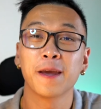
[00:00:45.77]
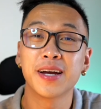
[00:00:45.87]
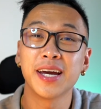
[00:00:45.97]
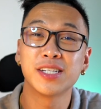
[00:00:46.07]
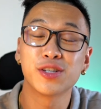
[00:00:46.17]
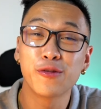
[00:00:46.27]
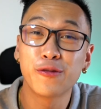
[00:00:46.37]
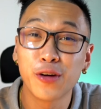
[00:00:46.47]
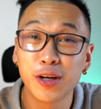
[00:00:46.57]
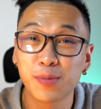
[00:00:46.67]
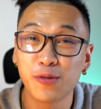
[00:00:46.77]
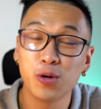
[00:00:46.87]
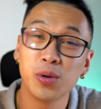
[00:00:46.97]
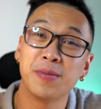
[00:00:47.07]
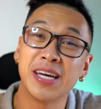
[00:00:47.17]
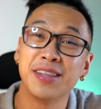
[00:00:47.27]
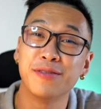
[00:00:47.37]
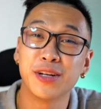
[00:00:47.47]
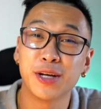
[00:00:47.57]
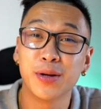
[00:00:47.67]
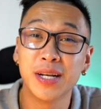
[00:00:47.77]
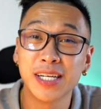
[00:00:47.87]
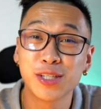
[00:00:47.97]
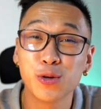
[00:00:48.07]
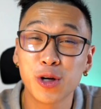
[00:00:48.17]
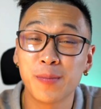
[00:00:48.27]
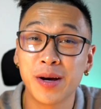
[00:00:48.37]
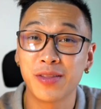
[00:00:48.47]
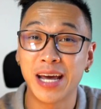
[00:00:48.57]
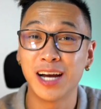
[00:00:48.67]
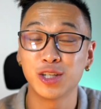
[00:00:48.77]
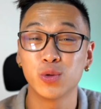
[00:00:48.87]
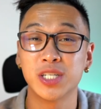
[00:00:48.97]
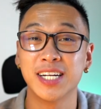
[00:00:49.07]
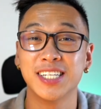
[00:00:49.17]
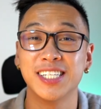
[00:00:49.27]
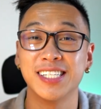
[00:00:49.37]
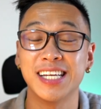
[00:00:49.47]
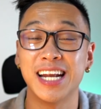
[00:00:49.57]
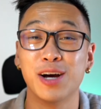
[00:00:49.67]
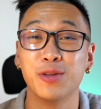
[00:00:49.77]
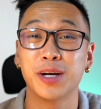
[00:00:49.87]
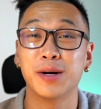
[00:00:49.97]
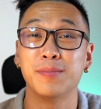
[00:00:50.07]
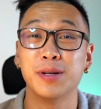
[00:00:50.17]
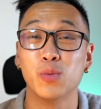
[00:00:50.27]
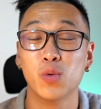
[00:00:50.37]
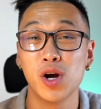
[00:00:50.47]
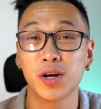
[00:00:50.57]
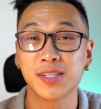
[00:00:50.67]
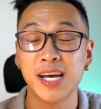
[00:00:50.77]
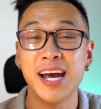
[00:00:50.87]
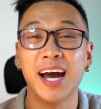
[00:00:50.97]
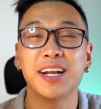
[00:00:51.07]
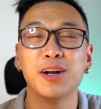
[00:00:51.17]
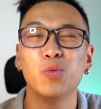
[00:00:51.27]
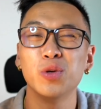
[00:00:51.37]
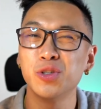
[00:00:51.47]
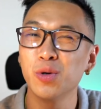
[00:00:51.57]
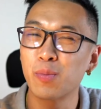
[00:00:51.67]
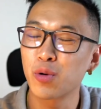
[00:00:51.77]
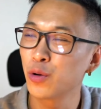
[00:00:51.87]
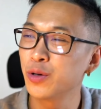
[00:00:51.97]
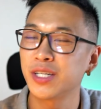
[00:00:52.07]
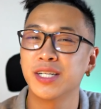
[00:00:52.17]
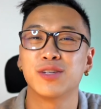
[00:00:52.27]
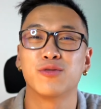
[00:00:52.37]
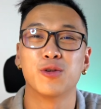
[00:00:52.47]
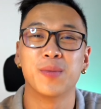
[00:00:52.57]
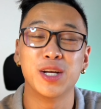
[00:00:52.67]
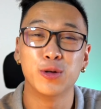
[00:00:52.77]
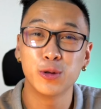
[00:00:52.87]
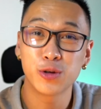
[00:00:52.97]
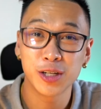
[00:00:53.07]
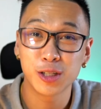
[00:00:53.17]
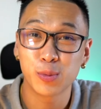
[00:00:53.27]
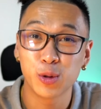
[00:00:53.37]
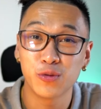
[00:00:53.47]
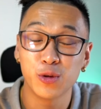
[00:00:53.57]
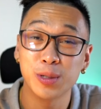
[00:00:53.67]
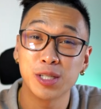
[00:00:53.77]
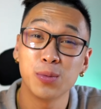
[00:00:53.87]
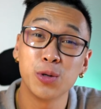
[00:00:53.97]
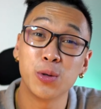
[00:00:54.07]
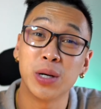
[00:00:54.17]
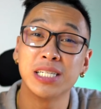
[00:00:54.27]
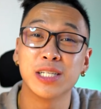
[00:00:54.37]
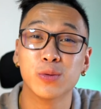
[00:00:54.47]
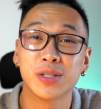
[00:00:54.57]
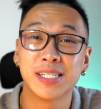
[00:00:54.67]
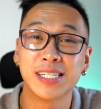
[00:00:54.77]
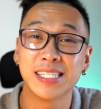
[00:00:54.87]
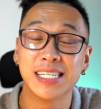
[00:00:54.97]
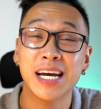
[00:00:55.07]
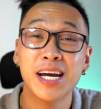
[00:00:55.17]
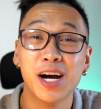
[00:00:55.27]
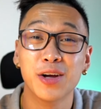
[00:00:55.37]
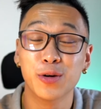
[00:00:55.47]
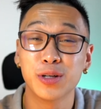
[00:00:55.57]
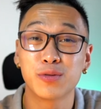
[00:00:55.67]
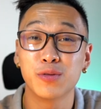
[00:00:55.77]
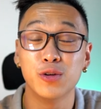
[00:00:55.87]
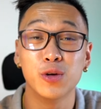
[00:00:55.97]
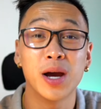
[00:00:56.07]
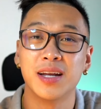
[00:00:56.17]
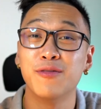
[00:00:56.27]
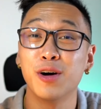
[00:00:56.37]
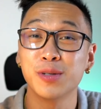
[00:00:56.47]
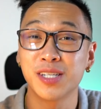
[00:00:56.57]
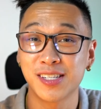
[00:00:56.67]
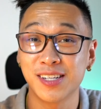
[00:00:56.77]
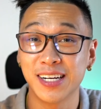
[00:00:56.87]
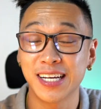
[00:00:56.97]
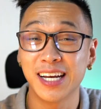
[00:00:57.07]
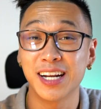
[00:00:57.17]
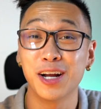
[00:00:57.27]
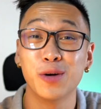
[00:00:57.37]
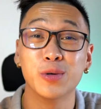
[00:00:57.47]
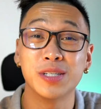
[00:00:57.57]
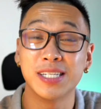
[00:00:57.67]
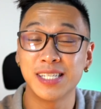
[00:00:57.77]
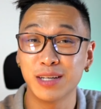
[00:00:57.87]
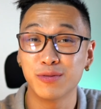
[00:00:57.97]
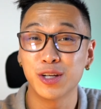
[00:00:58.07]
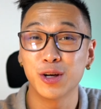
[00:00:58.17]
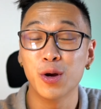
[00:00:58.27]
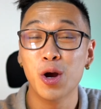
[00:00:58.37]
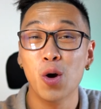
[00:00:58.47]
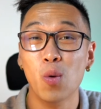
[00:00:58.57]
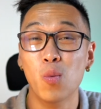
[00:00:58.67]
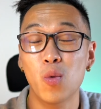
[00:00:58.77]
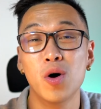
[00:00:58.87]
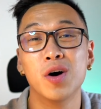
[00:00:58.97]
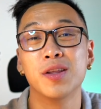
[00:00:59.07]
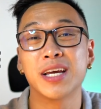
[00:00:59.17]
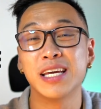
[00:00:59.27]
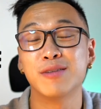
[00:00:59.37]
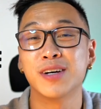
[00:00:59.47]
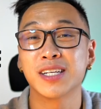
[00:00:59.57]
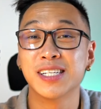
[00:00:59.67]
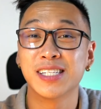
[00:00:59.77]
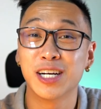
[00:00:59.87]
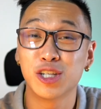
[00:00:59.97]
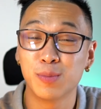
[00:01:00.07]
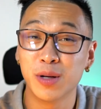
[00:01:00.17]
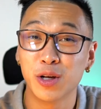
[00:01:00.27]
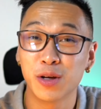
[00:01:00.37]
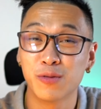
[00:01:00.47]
Okay, so first, before we begin the video, let's talk about the actual challenges and how the company works. And then I want to approach this from a new trader's point of view and someone who actually wants to see an honest review. And if I was to start again and I wanted to see a video, what are the key factors that I should be looking